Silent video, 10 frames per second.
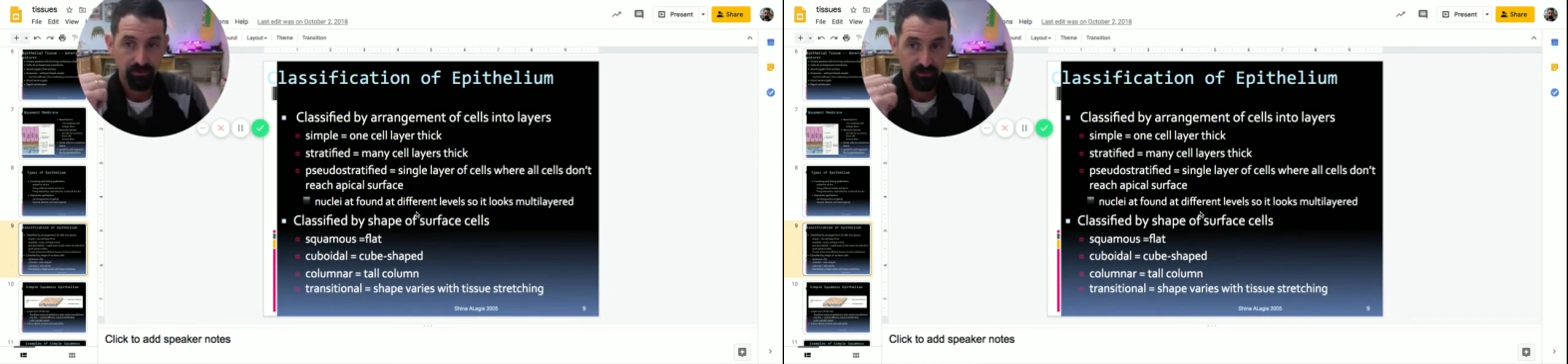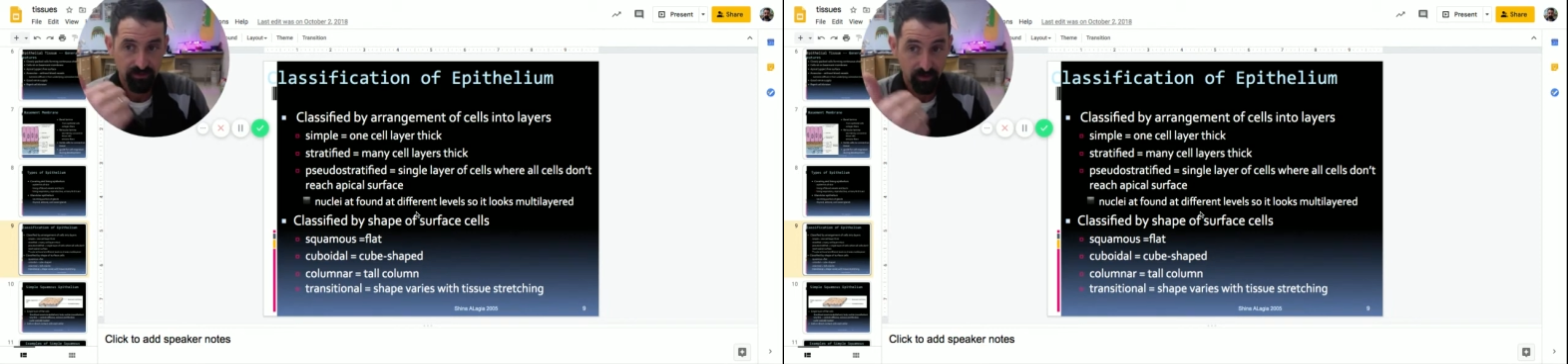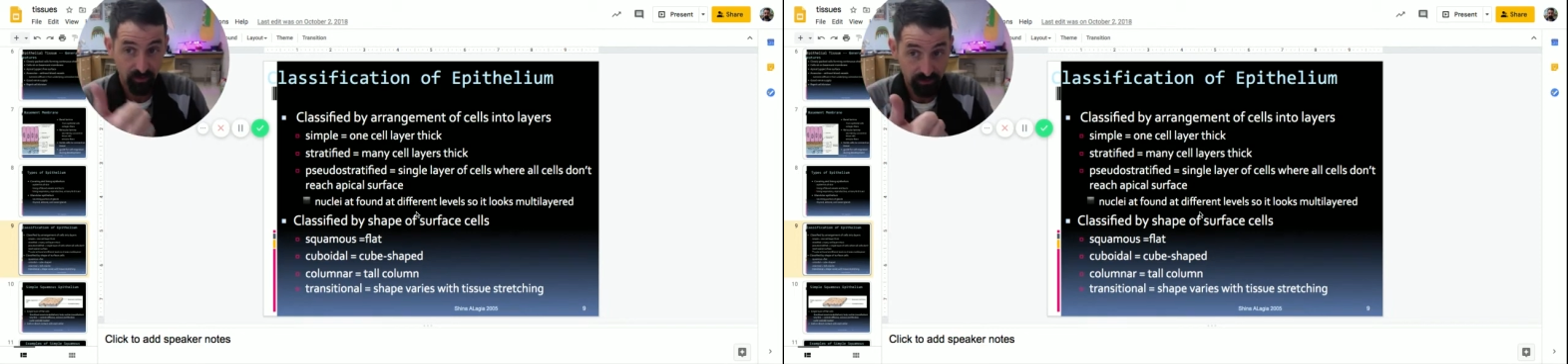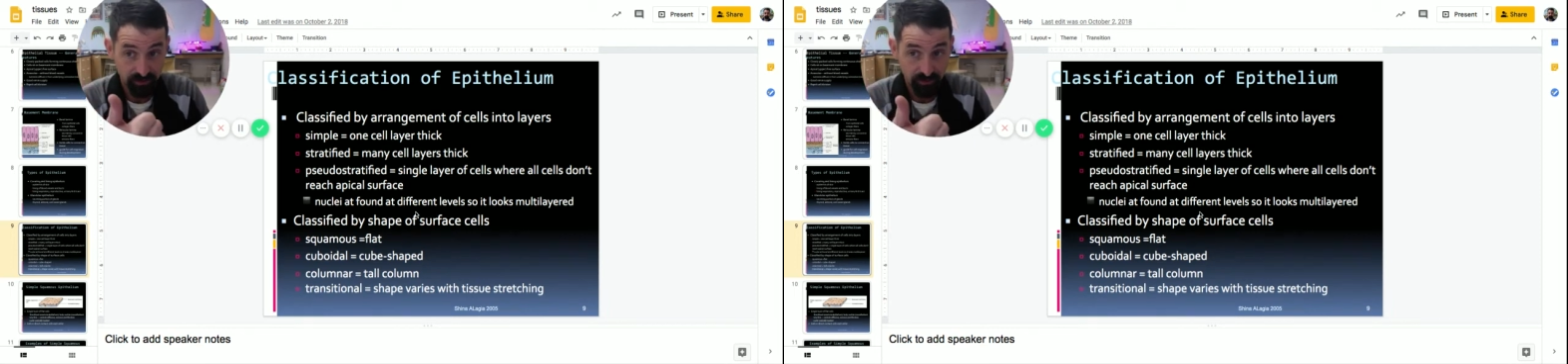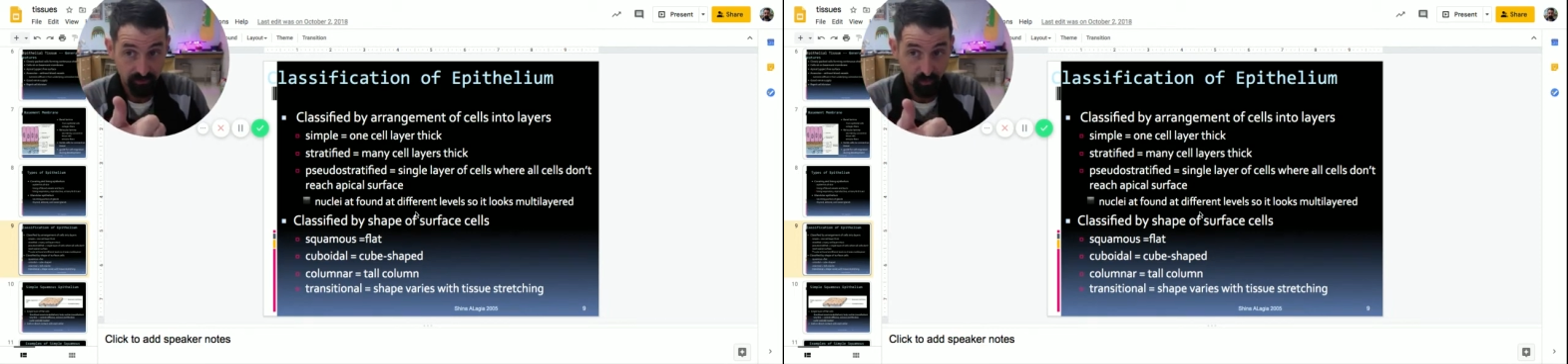So we look
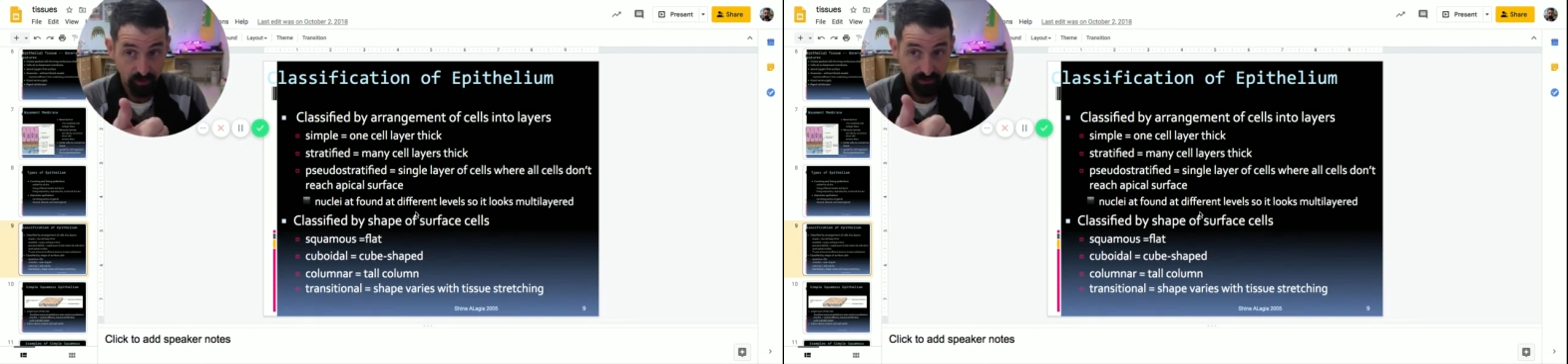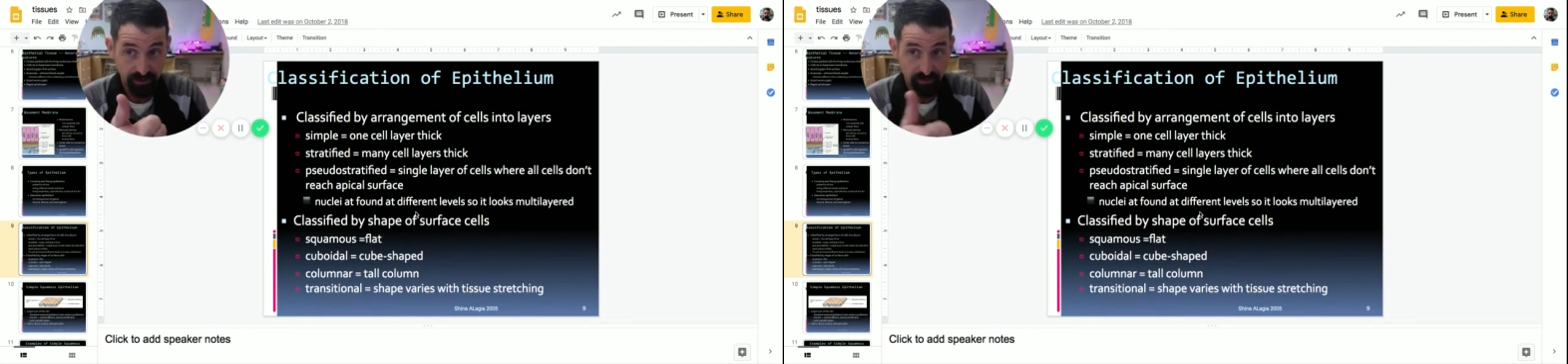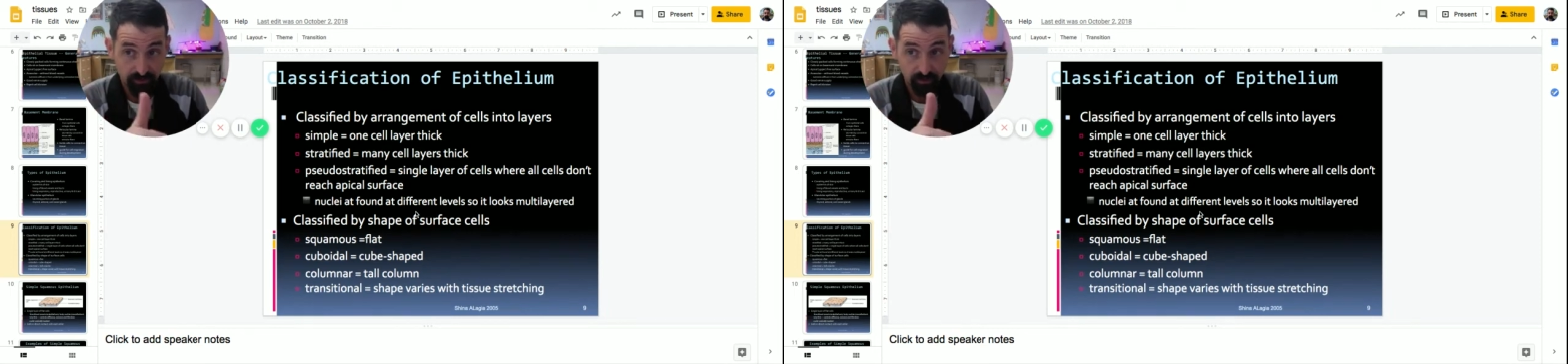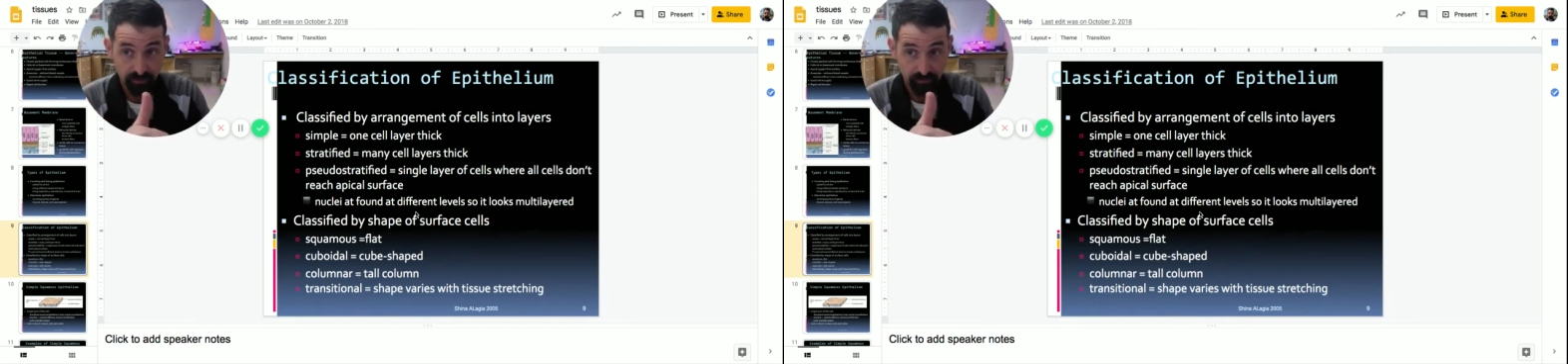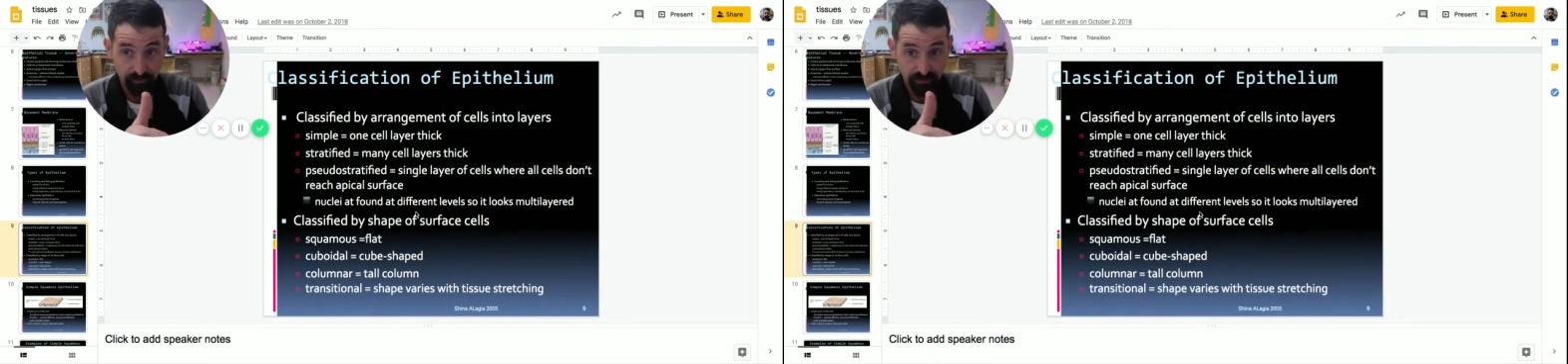at one layer or
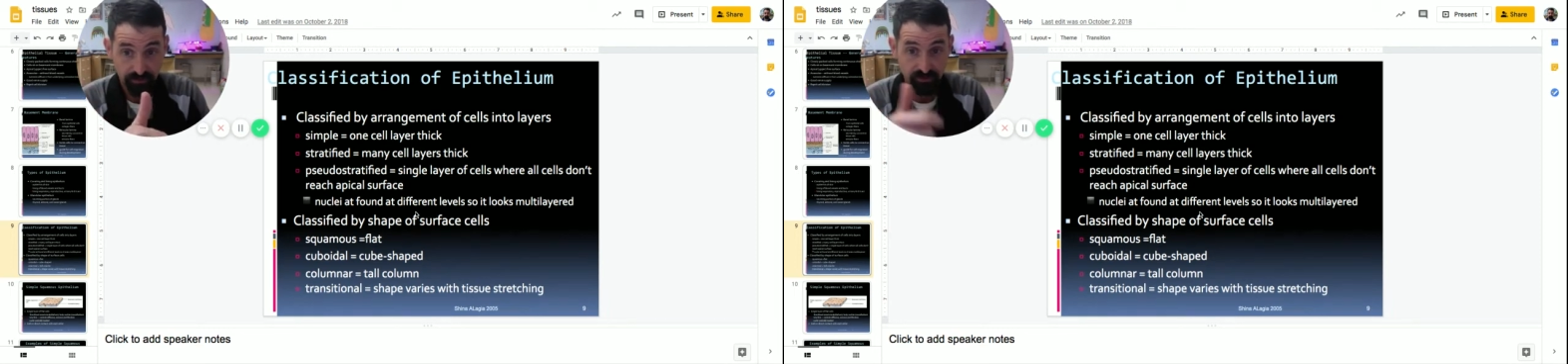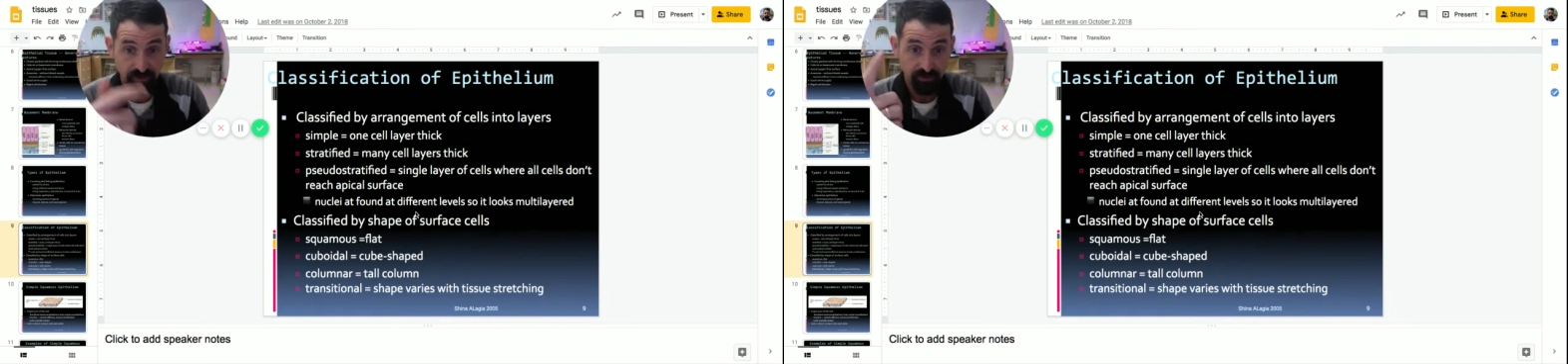multiple layers.